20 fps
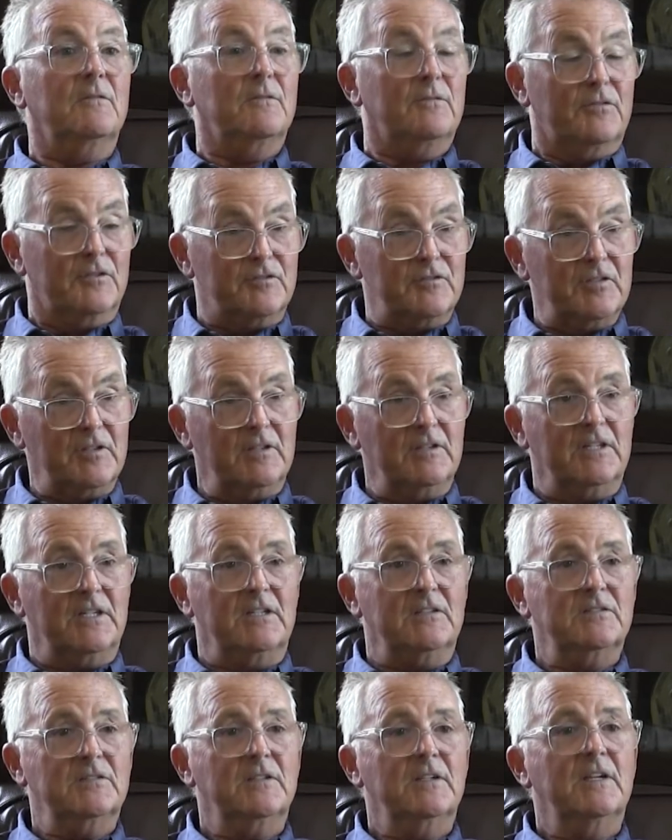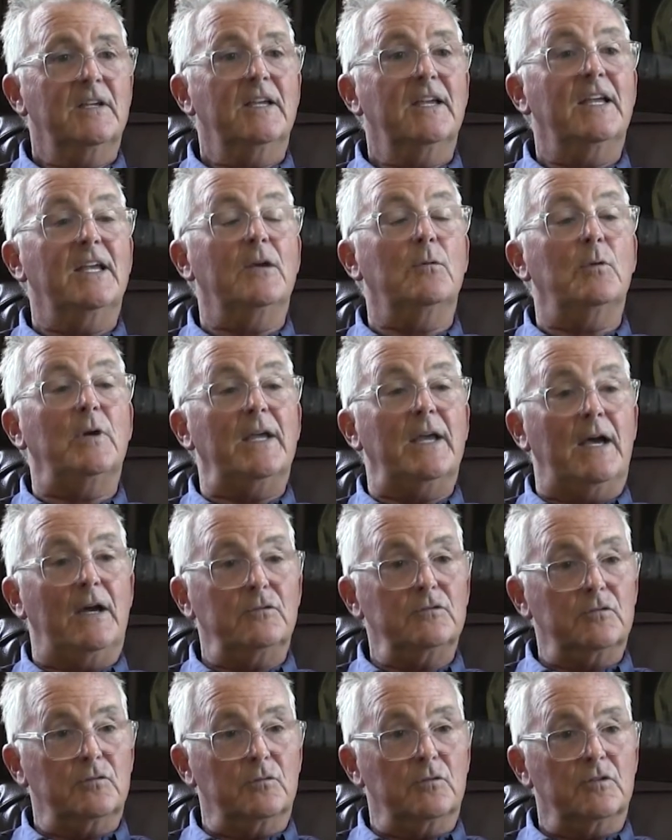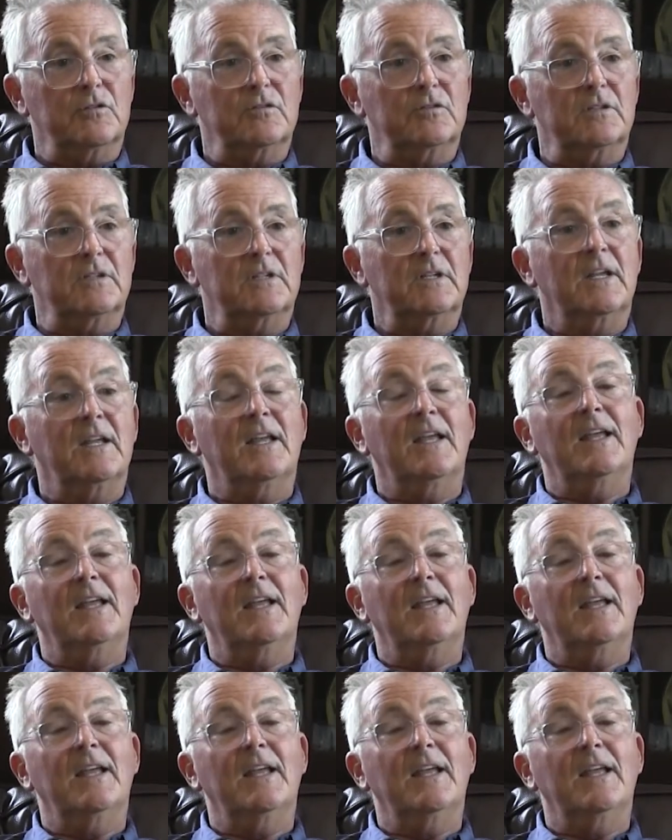facilities and we outsourced it